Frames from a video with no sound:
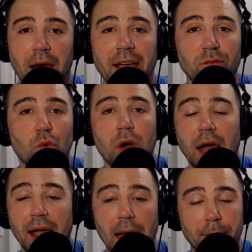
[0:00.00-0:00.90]
I have
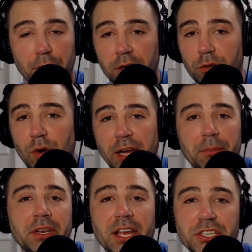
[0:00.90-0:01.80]
one. I put out the
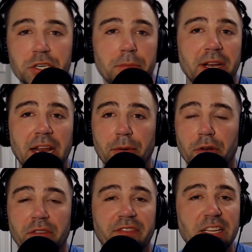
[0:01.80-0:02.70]
recommendation in my
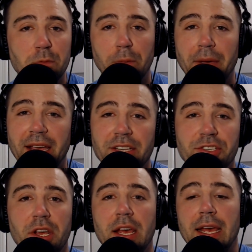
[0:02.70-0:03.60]
neighborhood Facebook
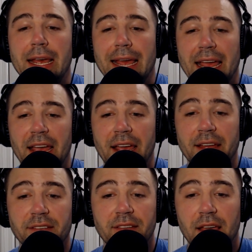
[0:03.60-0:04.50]
page,
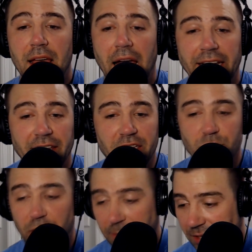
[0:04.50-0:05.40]
and I get
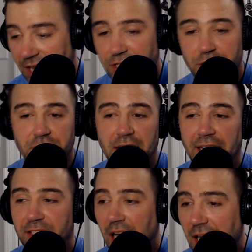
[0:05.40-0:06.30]
these recommendations,
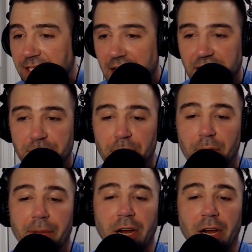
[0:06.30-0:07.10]
and I contact these people.